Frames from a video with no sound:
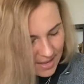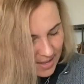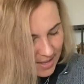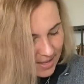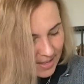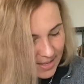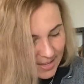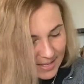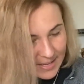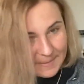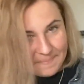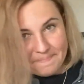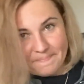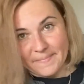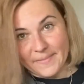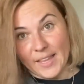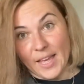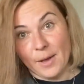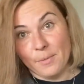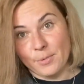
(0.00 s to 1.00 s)

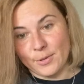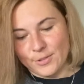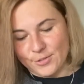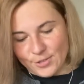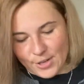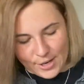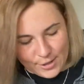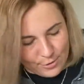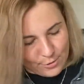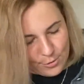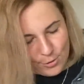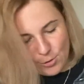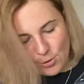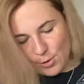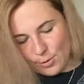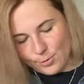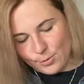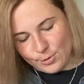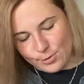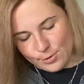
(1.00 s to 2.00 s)
I will try to show
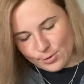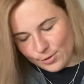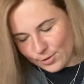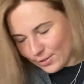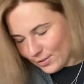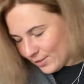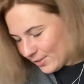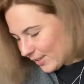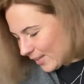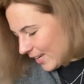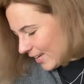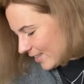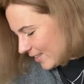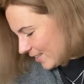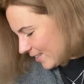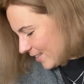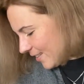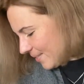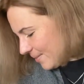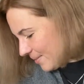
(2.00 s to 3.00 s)
you all
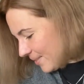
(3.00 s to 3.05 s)
together.